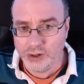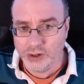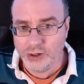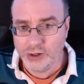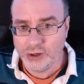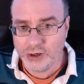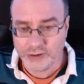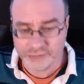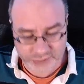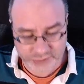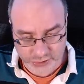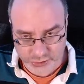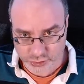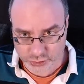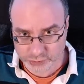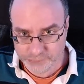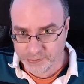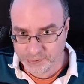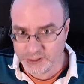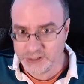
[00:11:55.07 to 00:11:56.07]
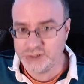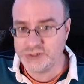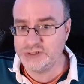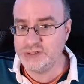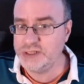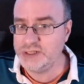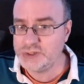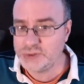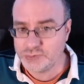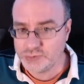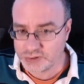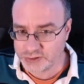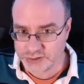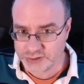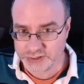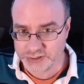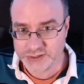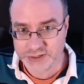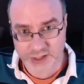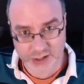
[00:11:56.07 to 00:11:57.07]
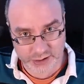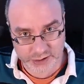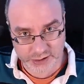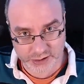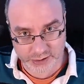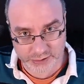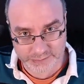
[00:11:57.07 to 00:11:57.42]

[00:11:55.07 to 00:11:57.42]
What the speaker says: of the Goldbridge Dishwasher Saga.